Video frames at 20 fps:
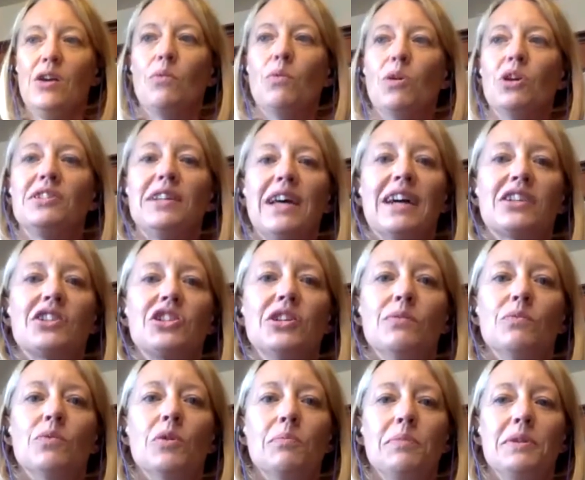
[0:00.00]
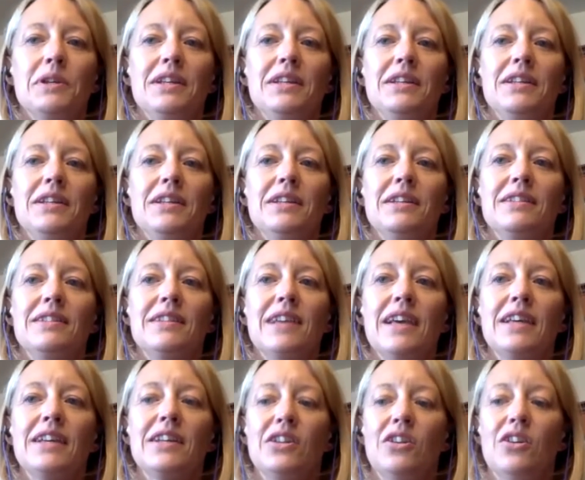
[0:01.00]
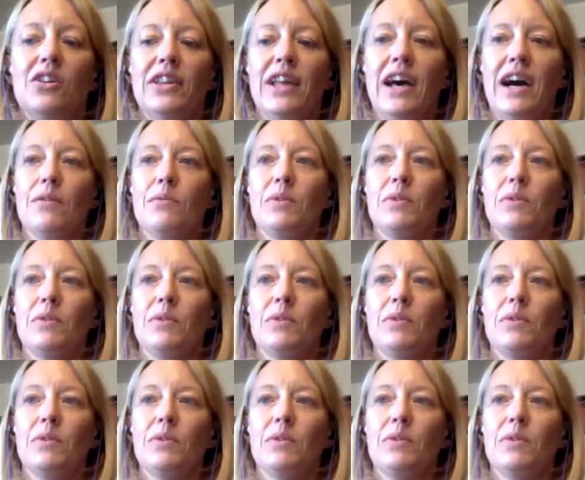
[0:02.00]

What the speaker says: what action would be taken on that,